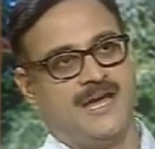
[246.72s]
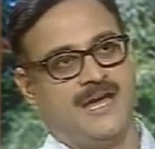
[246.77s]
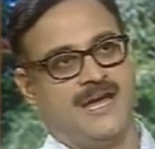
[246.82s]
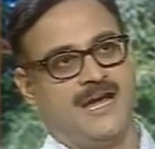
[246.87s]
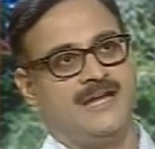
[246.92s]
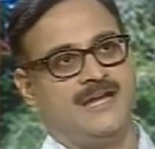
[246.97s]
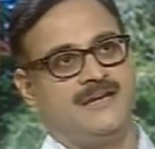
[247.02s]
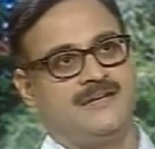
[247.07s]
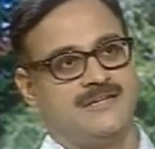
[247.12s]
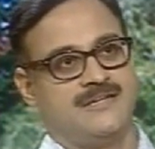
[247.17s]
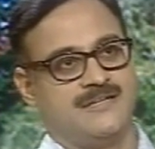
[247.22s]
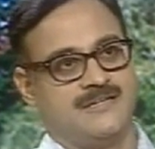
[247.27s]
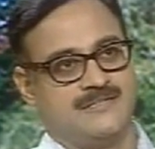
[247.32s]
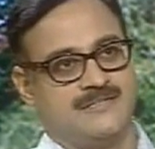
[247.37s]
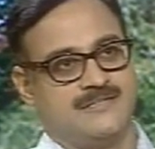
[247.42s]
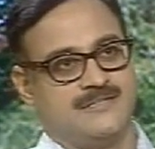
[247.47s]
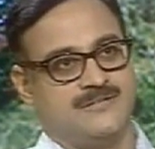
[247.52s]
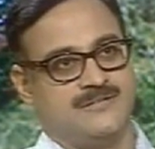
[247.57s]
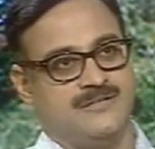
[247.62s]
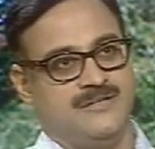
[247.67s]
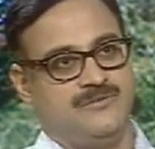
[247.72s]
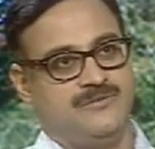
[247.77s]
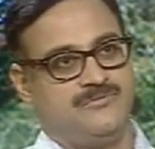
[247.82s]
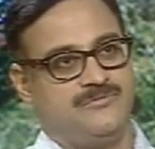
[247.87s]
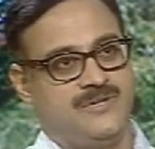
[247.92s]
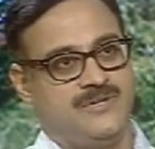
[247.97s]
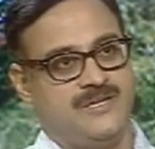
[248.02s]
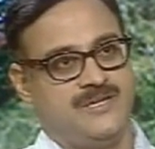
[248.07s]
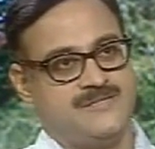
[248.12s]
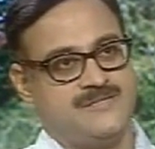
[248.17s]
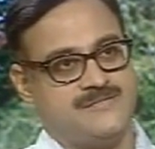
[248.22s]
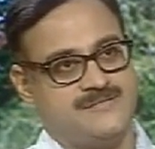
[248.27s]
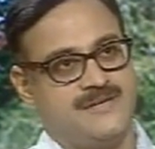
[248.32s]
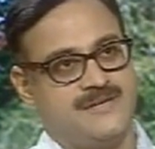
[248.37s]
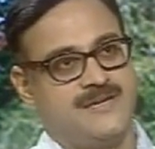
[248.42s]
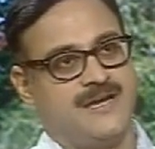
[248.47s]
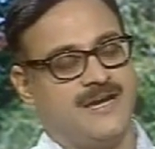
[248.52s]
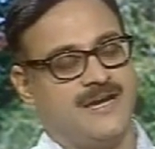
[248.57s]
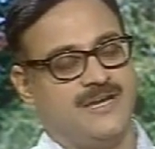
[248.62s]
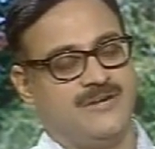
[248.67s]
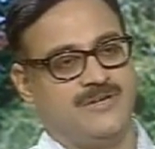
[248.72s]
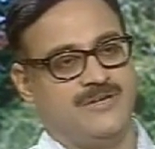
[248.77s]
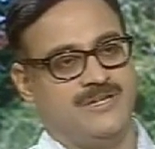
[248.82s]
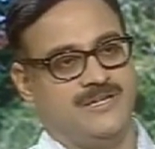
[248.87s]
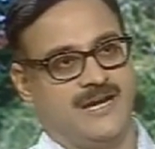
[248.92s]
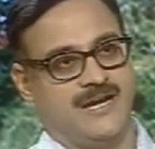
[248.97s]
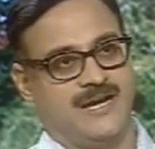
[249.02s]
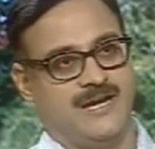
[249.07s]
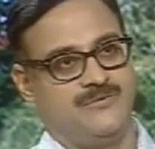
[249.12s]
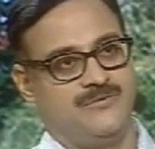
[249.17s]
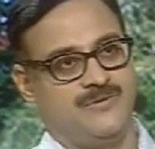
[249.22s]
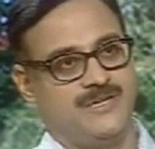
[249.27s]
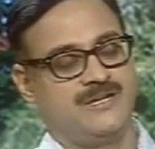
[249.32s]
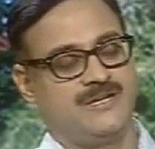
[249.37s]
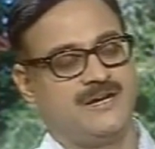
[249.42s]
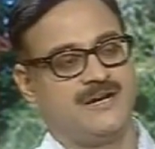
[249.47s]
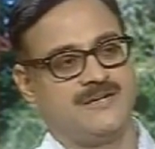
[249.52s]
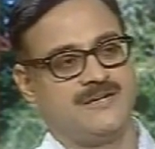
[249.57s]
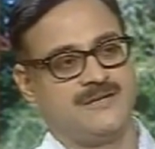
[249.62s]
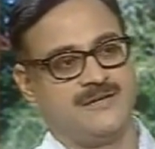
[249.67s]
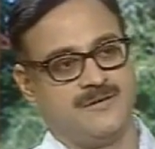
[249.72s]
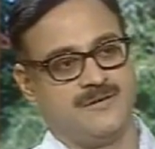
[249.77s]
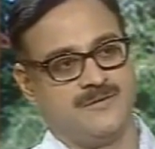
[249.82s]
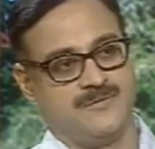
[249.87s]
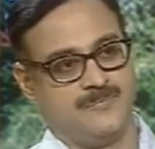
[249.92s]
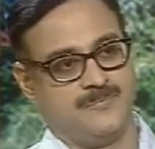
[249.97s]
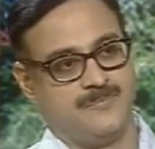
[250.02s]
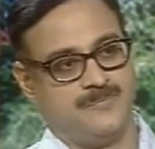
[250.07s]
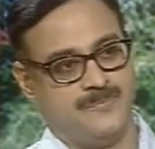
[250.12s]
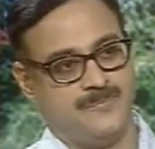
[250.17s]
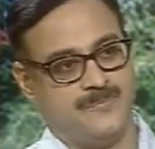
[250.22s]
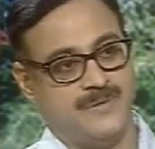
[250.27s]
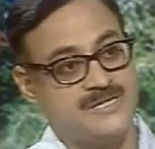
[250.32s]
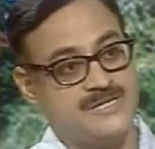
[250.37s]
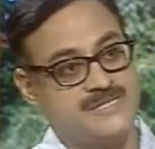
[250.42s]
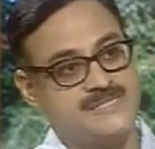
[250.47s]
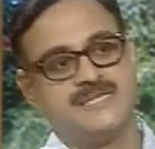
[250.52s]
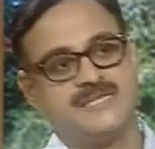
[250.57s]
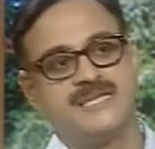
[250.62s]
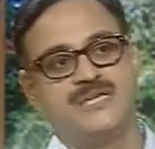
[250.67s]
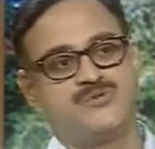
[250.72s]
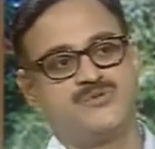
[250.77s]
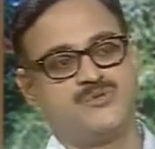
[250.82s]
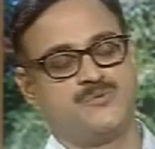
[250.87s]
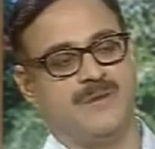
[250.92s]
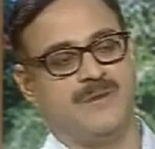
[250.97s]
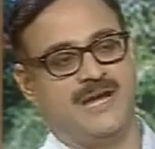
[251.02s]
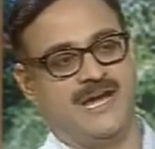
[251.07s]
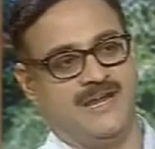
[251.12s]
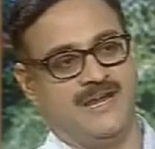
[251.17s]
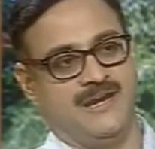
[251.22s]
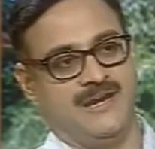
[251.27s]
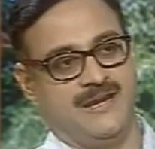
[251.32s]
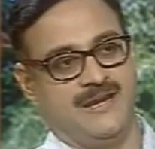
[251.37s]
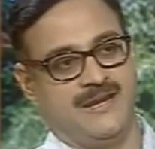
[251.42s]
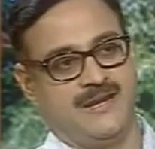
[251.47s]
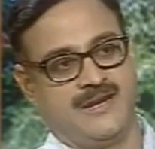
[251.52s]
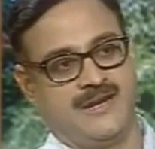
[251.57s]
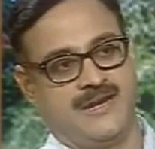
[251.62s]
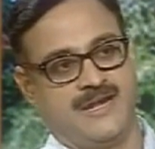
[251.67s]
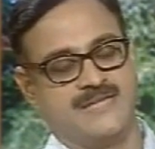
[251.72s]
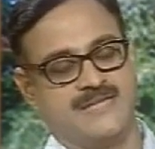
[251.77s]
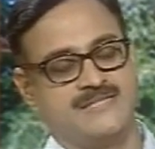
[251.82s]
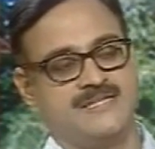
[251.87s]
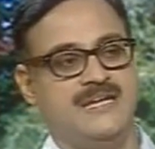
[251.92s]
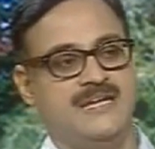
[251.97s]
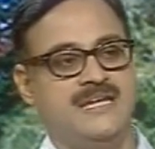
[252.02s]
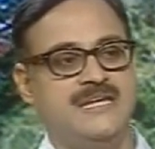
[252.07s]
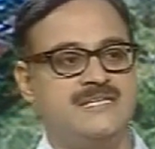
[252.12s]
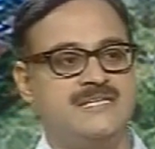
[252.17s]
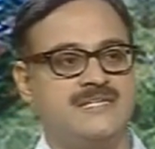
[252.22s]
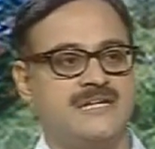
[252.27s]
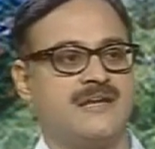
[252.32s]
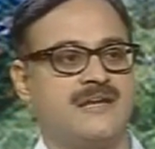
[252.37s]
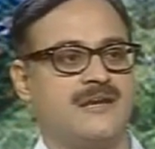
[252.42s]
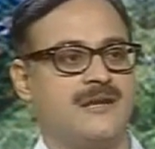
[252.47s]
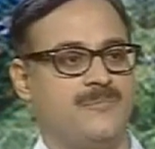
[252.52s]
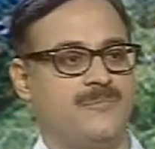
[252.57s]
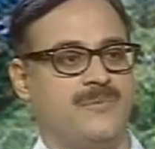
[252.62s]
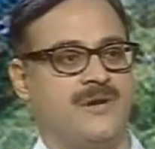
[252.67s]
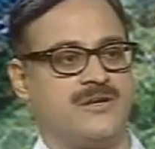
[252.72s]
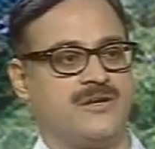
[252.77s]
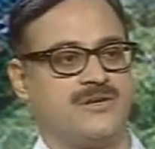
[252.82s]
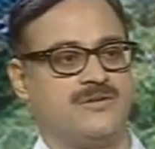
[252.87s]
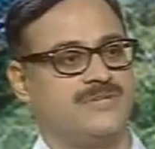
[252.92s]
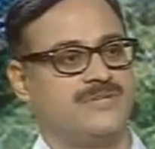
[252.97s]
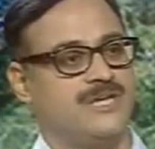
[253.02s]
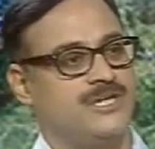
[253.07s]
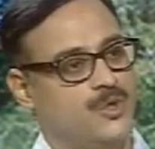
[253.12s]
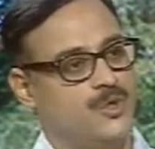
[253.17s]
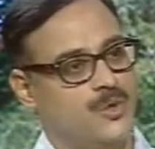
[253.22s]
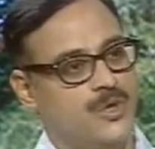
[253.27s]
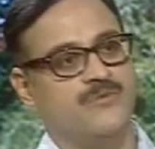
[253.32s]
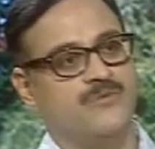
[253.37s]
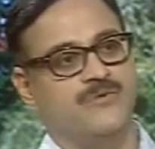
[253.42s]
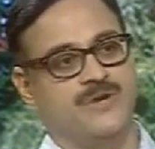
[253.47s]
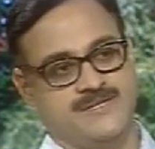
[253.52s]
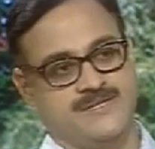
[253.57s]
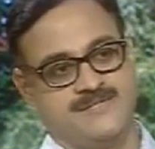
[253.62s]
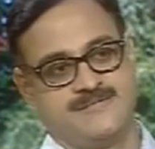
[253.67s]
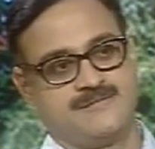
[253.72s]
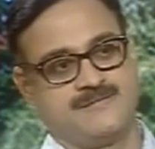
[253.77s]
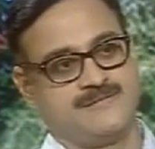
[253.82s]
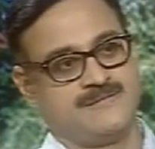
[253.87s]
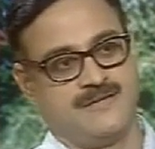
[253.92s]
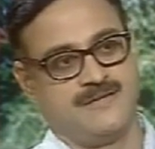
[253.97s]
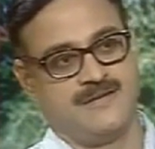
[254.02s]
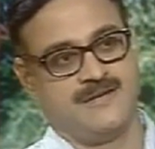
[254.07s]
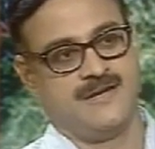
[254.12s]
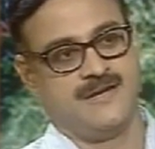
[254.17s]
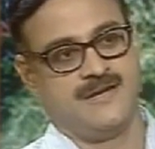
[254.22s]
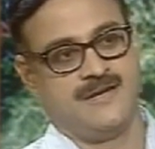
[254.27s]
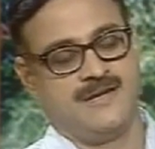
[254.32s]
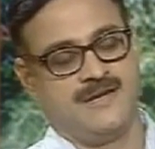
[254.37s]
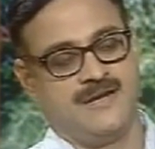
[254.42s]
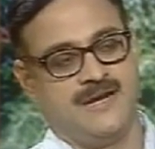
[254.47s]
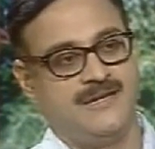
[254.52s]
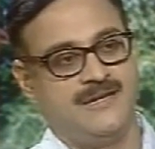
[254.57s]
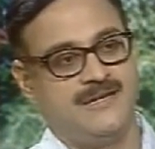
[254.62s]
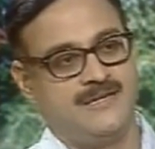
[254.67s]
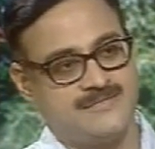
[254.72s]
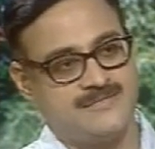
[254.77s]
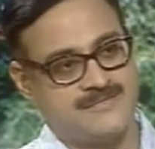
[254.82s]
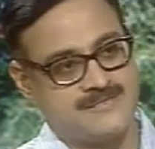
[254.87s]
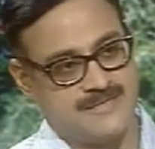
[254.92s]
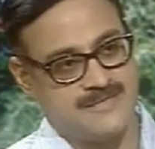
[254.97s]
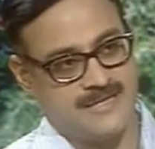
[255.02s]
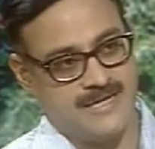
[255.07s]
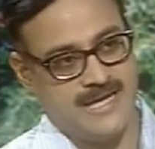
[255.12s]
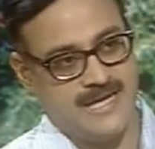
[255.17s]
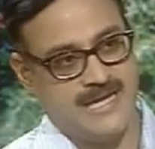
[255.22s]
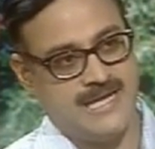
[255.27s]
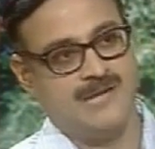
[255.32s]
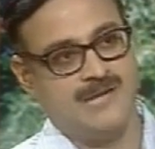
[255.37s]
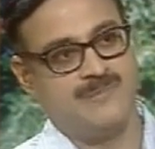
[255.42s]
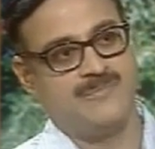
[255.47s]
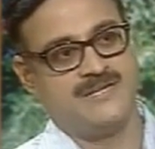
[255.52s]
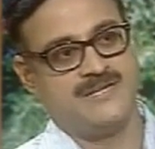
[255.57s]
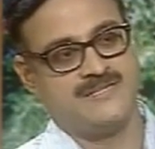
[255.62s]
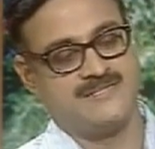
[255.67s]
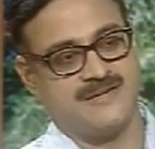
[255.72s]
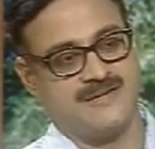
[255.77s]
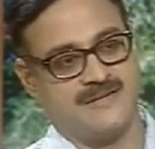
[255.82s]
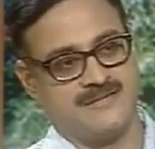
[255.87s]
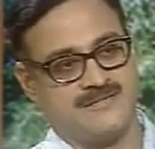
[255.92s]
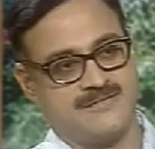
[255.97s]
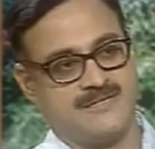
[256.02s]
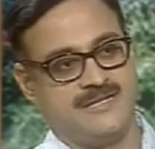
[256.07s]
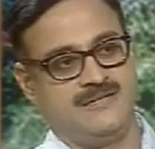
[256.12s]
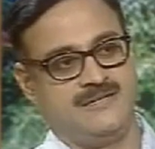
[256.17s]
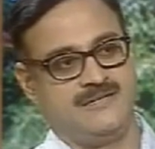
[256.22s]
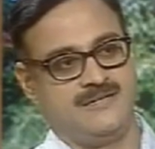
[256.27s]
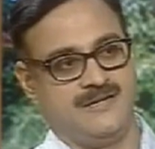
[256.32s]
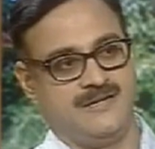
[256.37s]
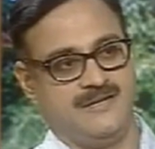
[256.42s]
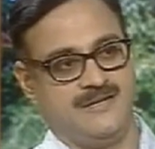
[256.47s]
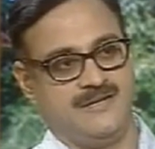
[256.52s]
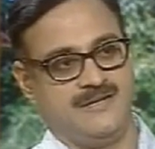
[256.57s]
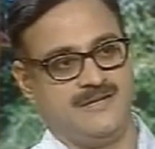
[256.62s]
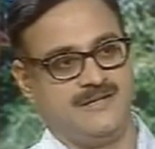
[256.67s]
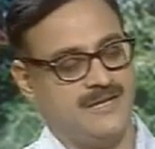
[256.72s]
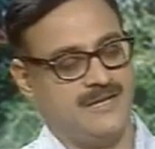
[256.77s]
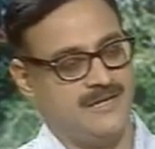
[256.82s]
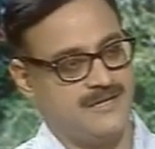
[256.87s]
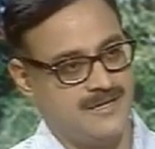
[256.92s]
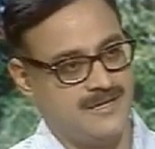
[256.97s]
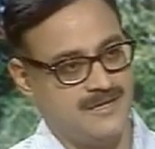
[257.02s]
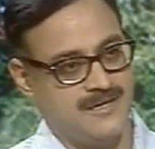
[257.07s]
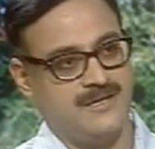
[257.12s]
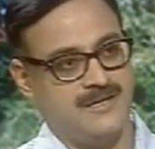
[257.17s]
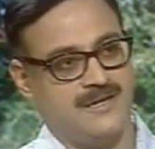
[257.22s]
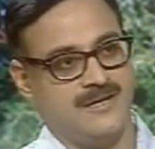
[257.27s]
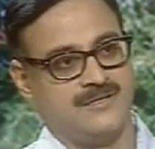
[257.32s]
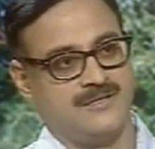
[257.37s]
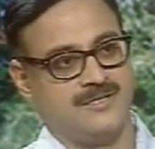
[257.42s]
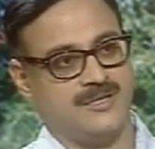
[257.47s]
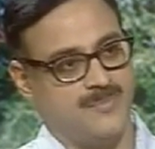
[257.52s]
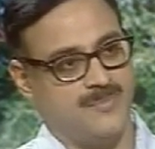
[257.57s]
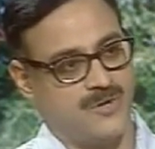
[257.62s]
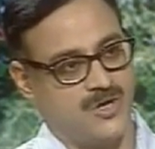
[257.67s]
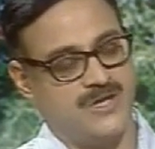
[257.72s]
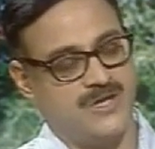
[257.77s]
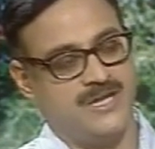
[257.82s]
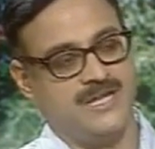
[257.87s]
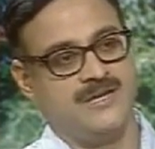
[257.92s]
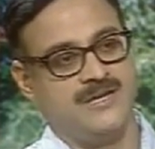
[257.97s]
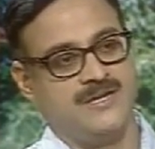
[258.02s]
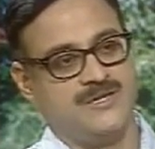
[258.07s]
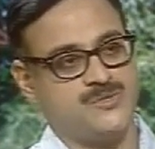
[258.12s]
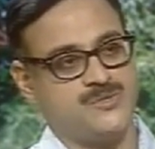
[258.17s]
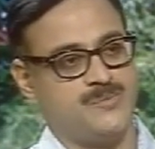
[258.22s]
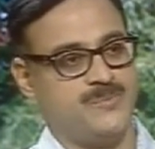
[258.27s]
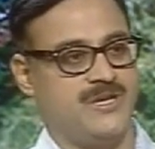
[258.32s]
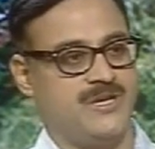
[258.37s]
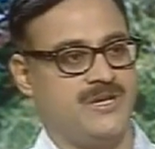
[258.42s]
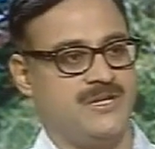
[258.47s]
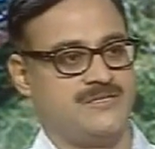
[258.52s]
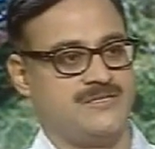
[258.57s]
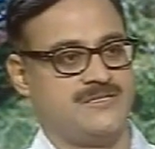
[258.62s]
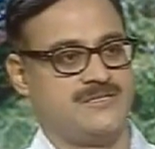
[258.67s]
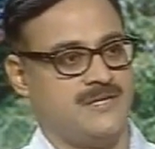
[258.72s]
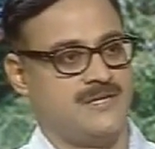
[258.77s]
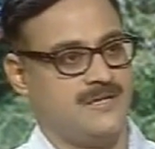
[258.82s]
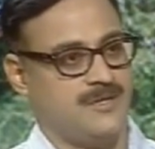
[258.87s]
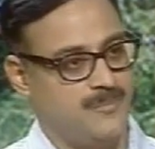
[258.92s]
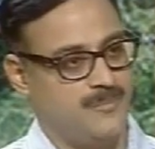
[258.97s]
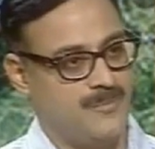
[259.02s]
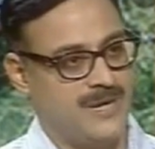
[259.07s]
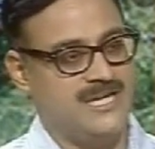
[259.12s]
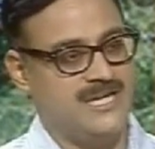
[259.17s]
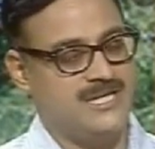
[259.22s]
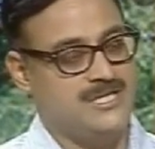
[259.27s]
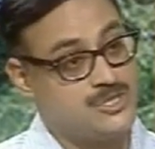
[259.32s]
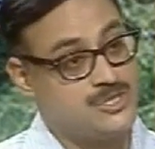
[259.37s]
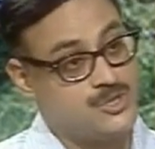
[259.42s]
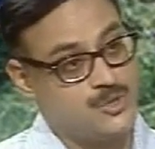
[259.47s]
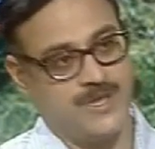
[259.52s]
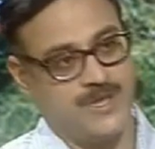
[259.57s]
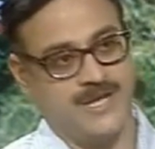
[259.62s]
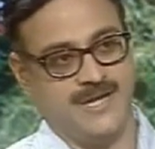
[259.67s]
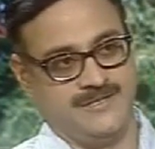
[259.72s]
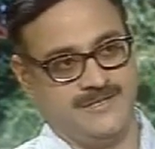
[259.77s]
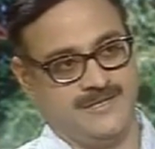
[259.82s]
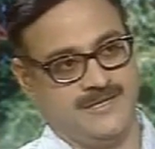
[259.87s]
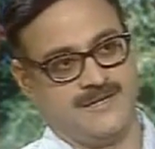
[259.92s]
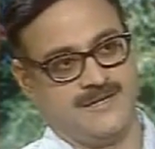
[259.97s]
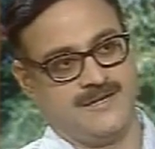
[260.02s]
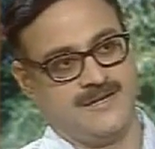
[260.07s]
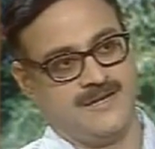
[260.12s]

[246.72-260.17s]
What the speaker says: And if we see Ayurveda, Ayurveda perceives man as an integral part of the universe, and its ailments are treated taking the body, spirit, mind together.